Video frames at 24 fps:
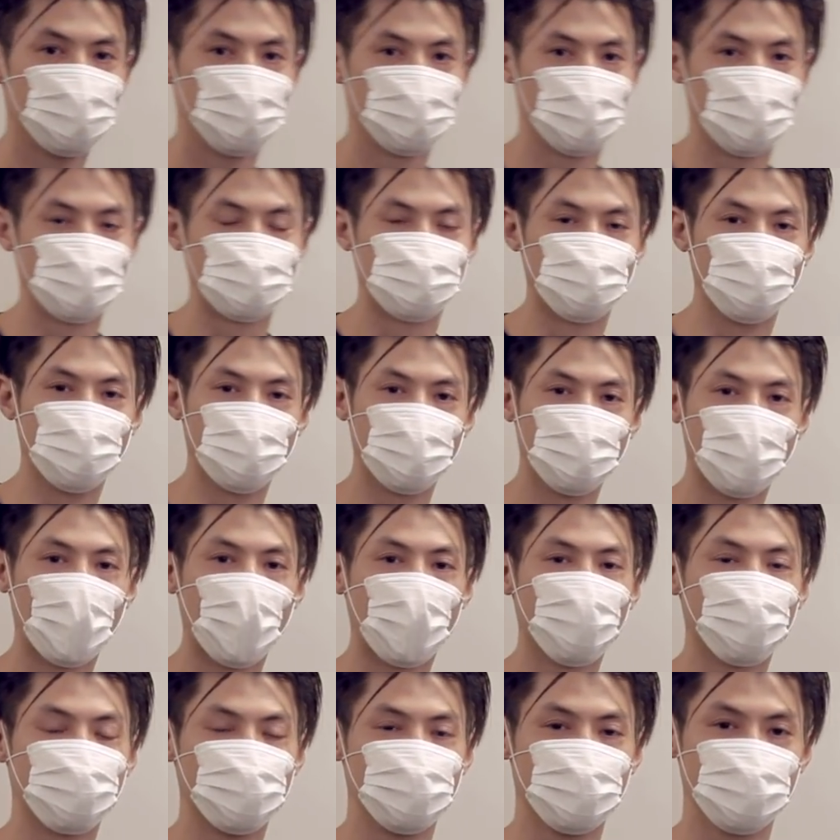That's going in
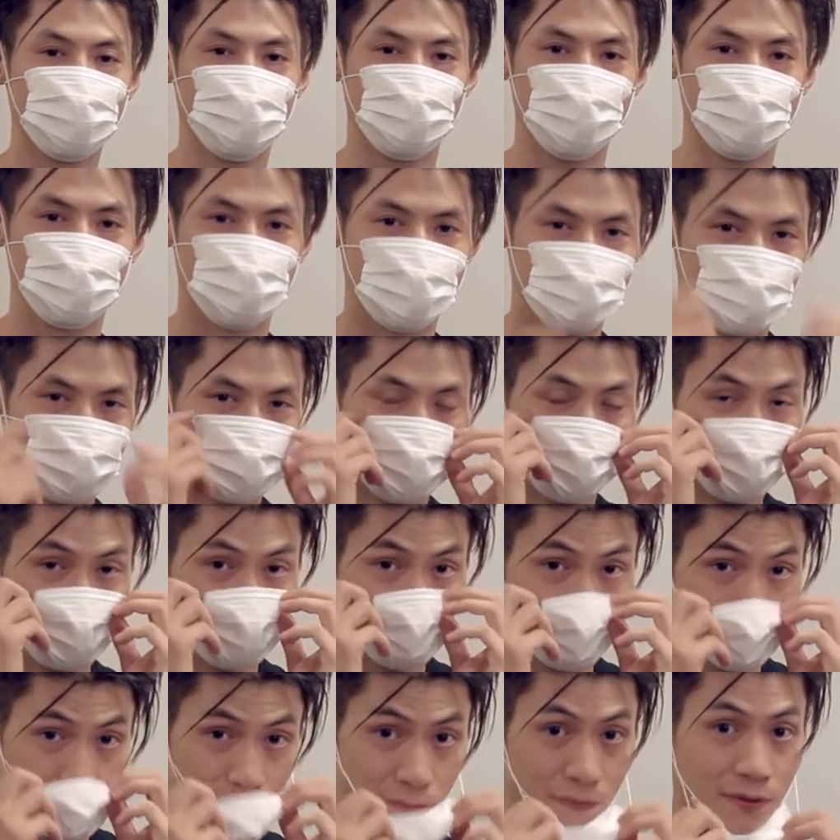half distance.
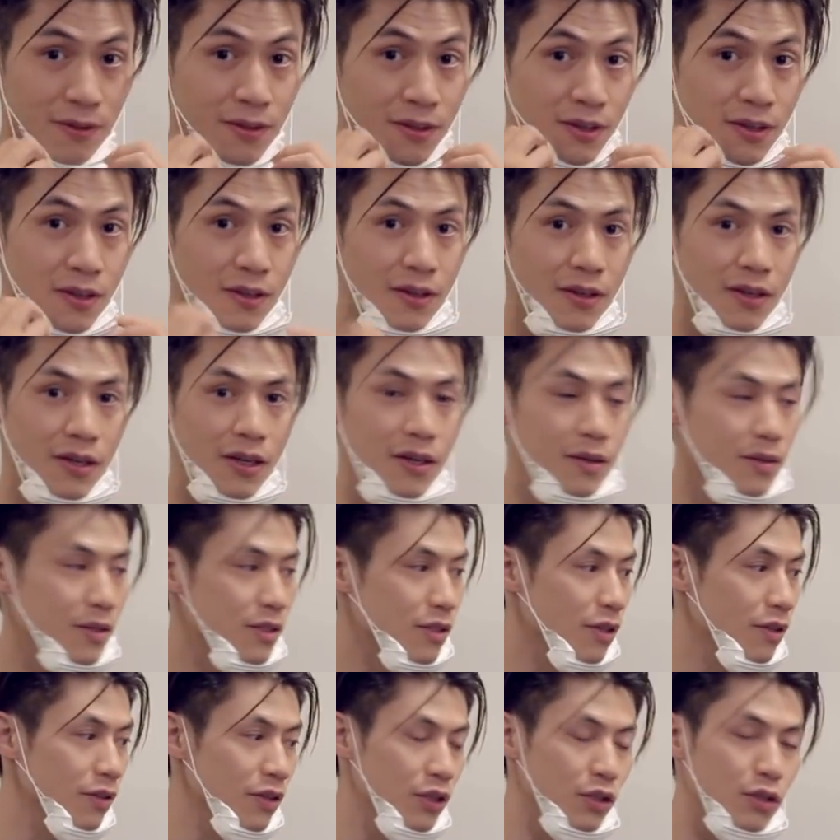Okay,
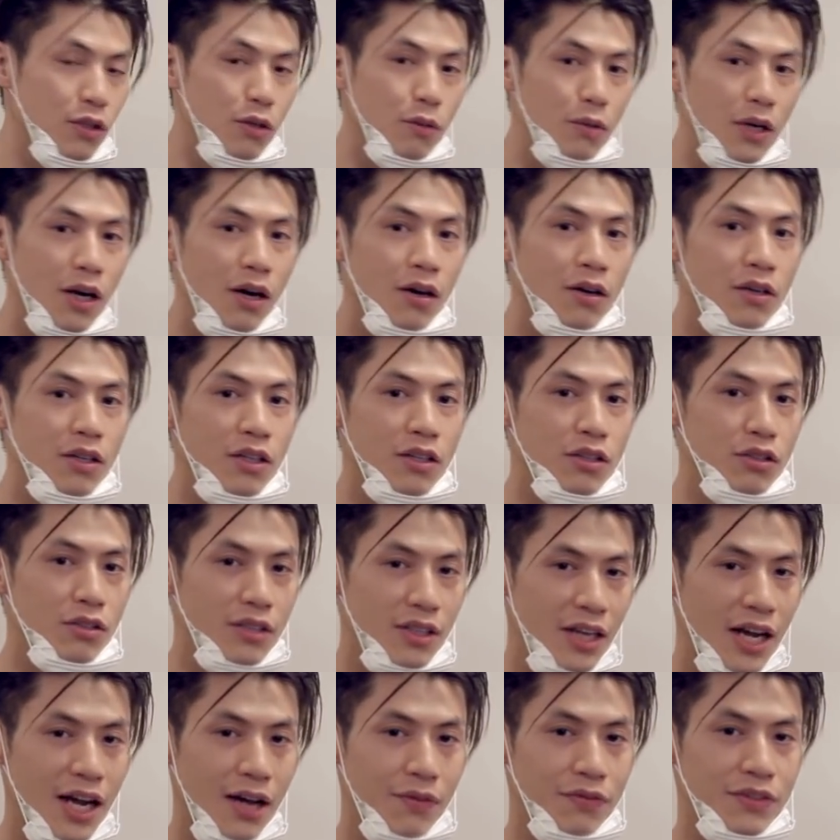so you can do it well, you can do
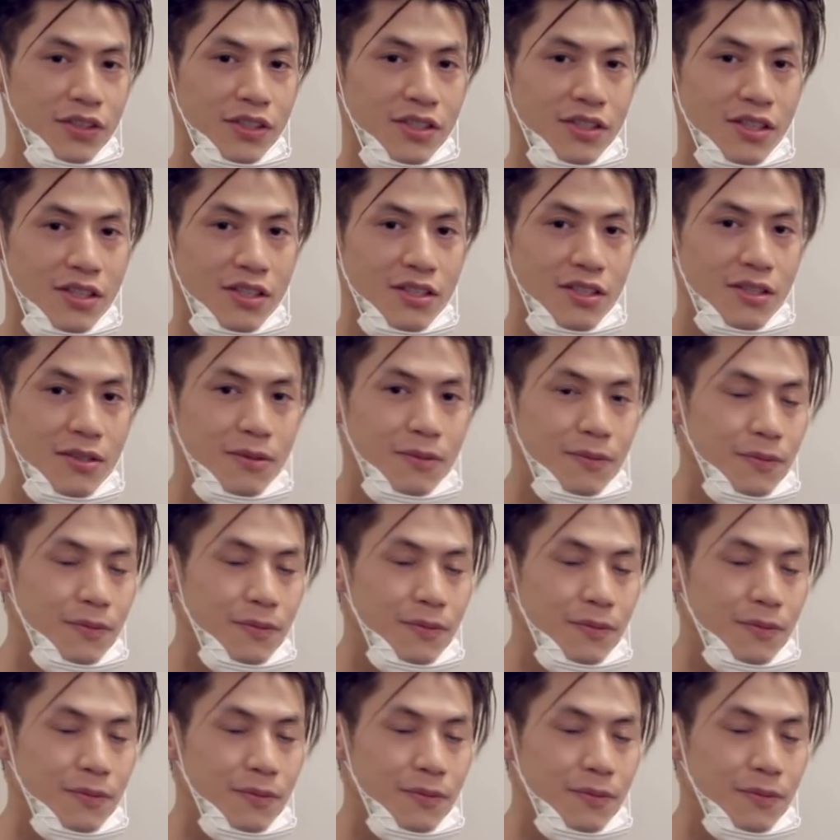it half distance.